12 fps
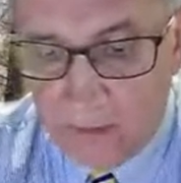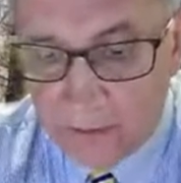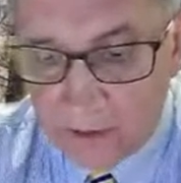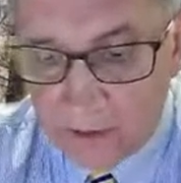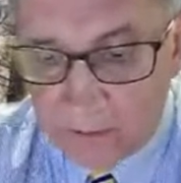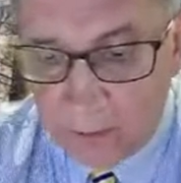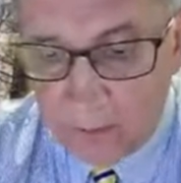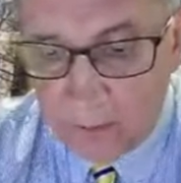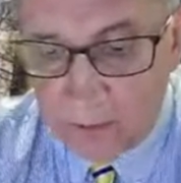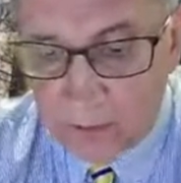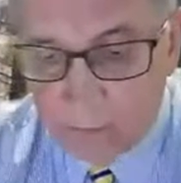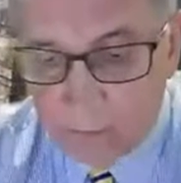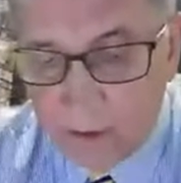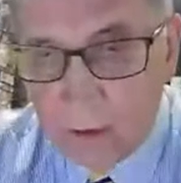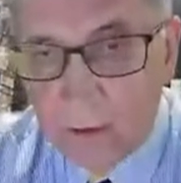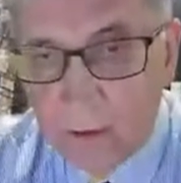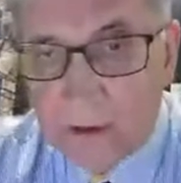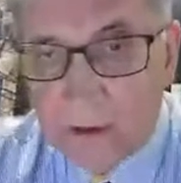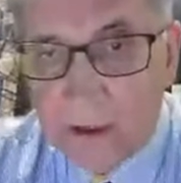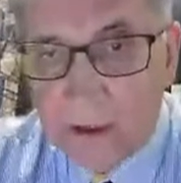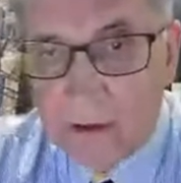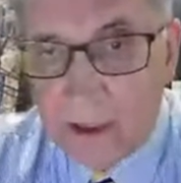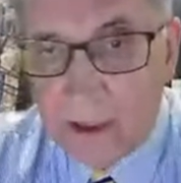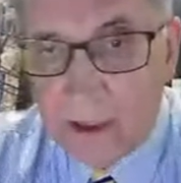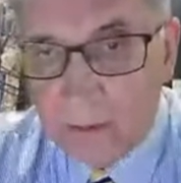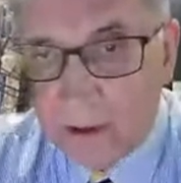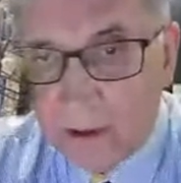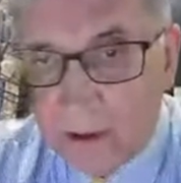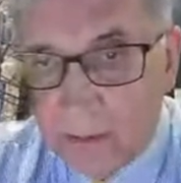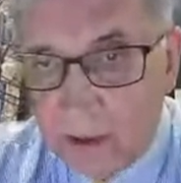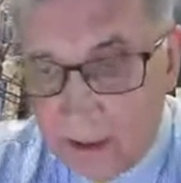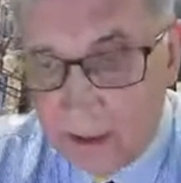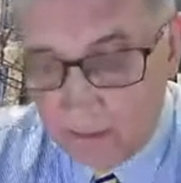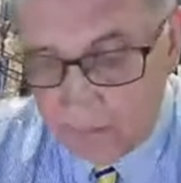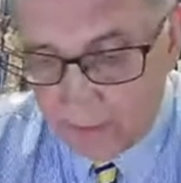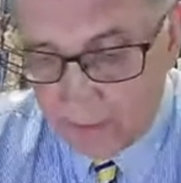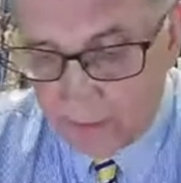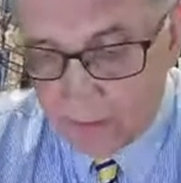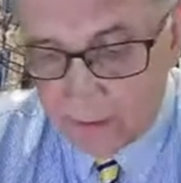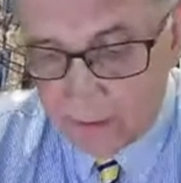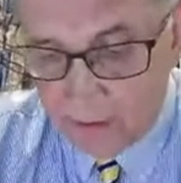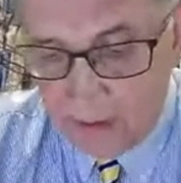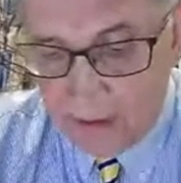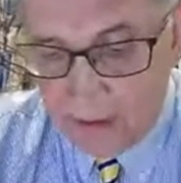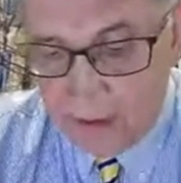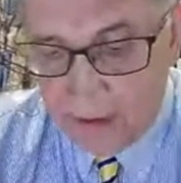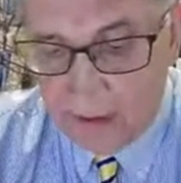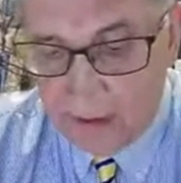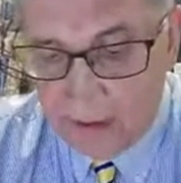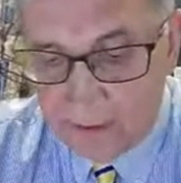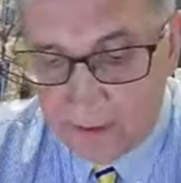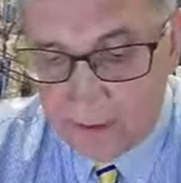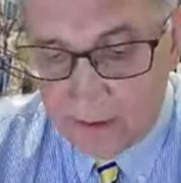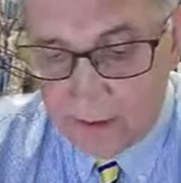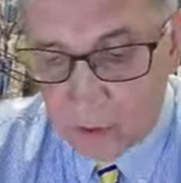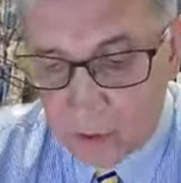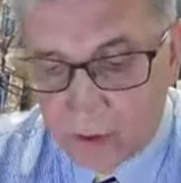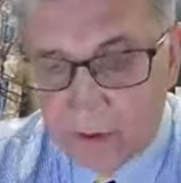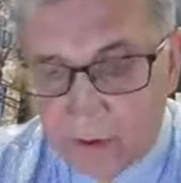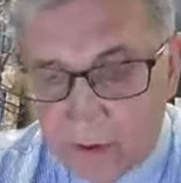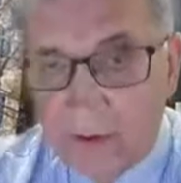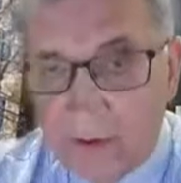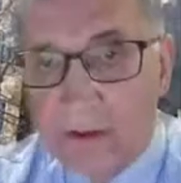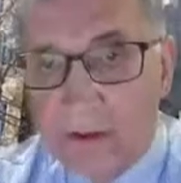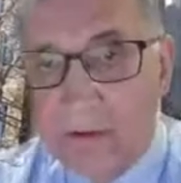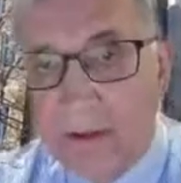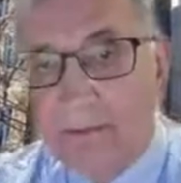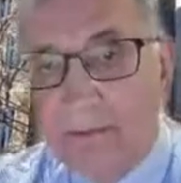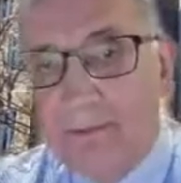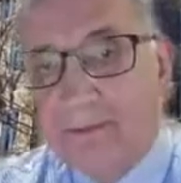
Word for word: For this purpose, we use the Lagrange multiplier method and the Hessian theory.